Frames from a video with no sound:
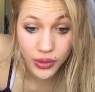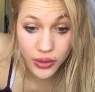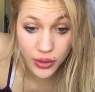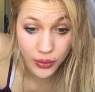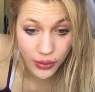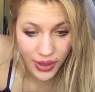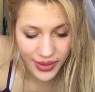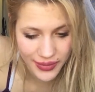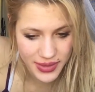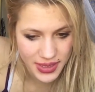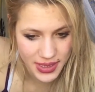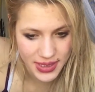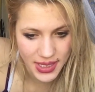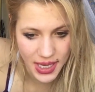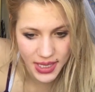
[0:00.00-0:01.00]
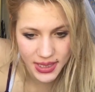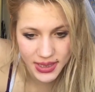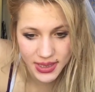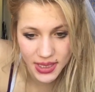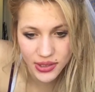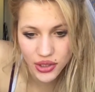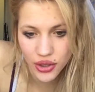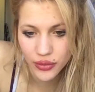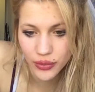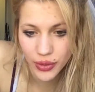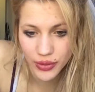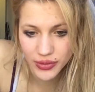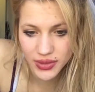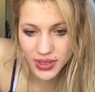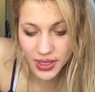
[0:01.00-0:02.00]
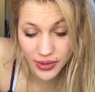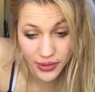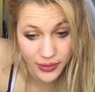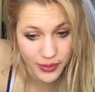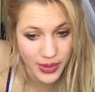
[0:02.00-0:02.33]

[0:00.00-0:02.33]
your privacy settings and don't post other